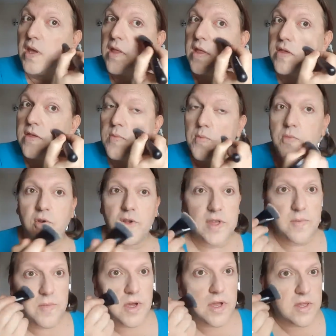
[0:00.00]
This is pretty
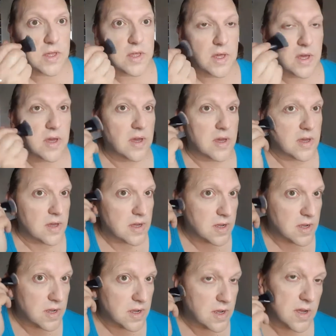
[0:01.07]
much
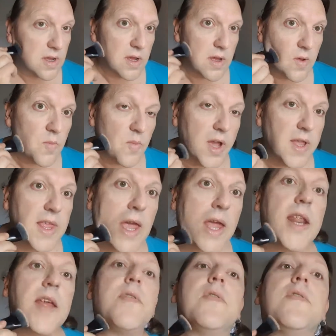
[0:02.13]
my
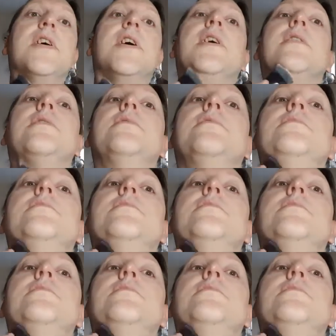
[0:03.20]
daily routine.